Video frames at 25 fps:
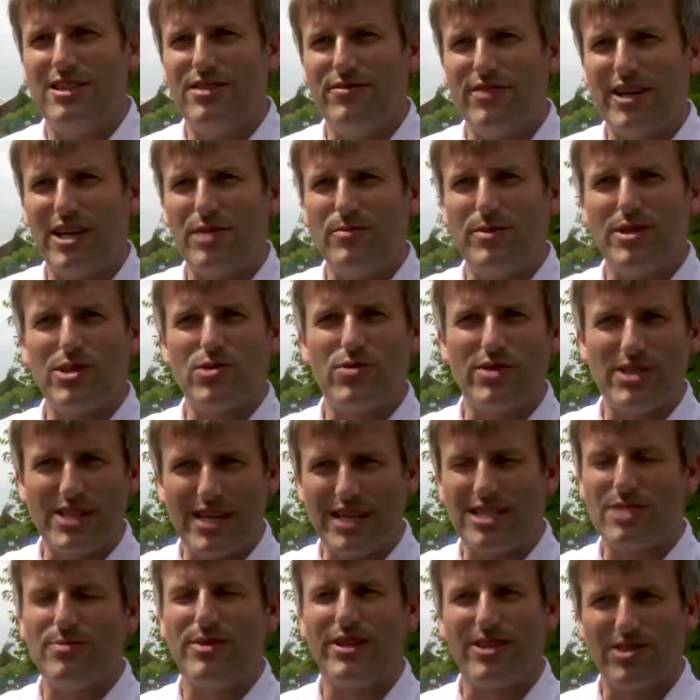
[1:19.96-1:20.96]
developments which
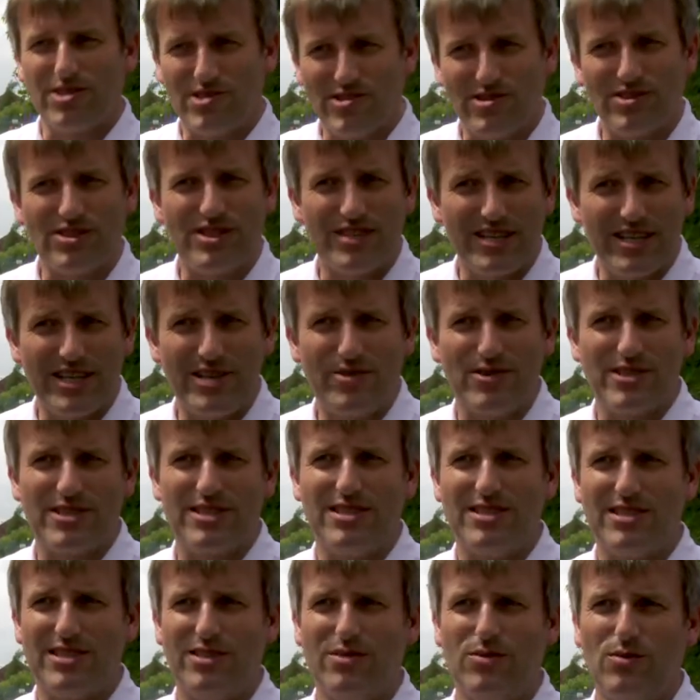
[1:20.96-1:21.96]
had to be constructed in New
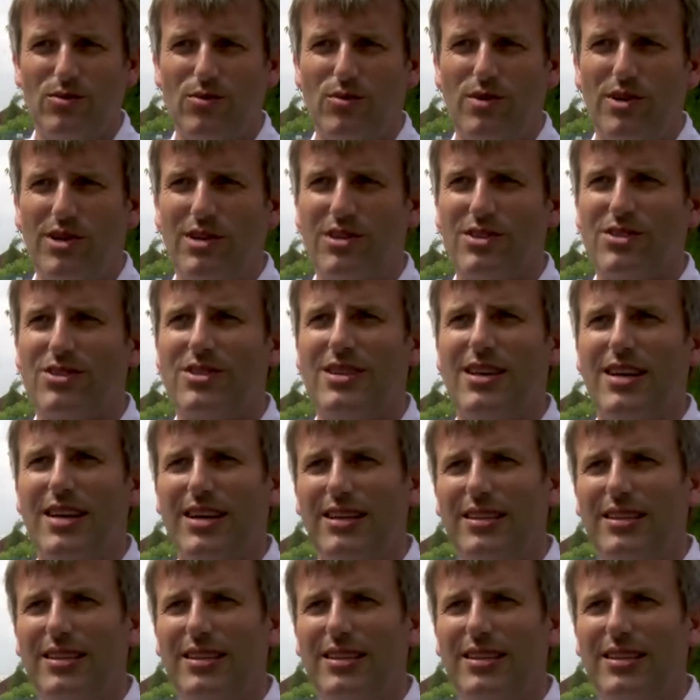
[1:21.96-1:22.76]
Islington was